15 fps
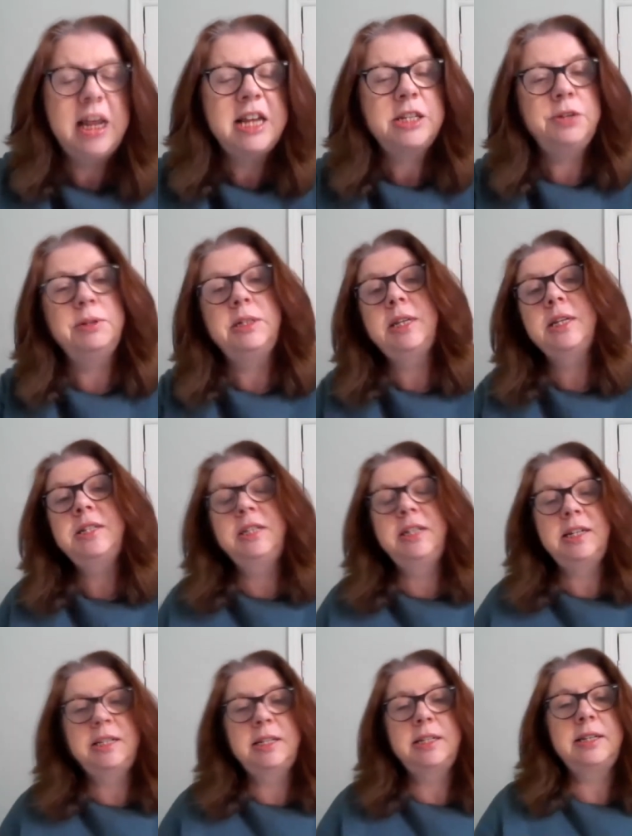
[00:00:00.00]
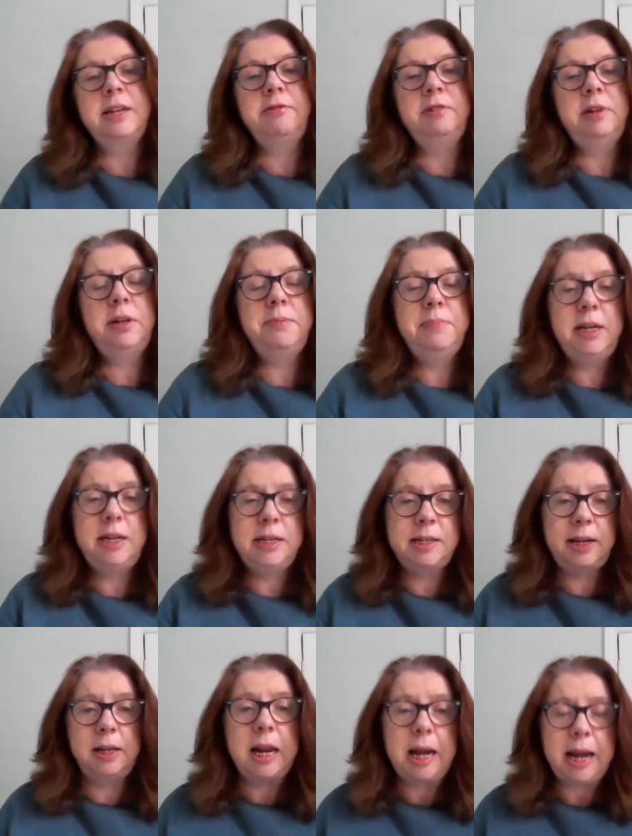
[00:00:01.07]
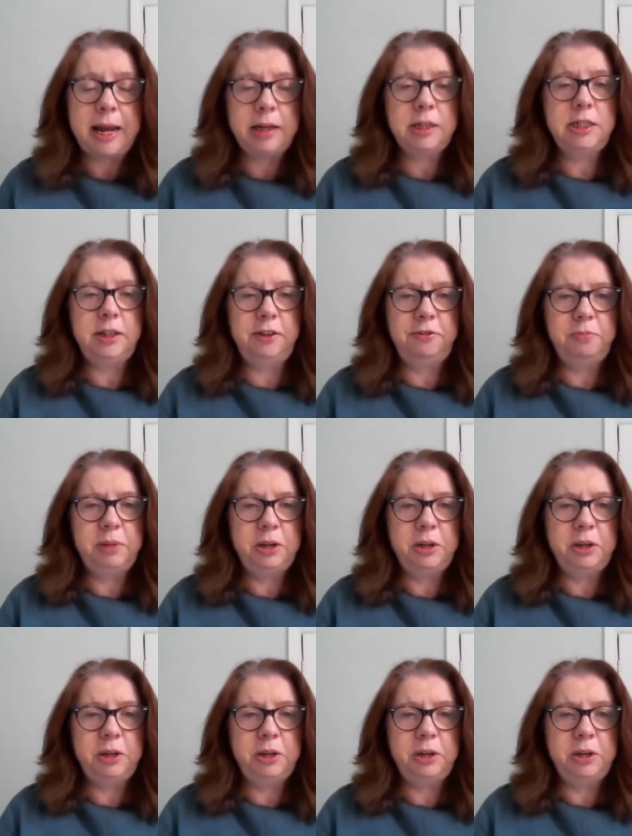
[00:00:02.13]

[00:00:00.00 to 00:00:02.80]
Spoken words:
So it doesn't necessarily mean it's a collective,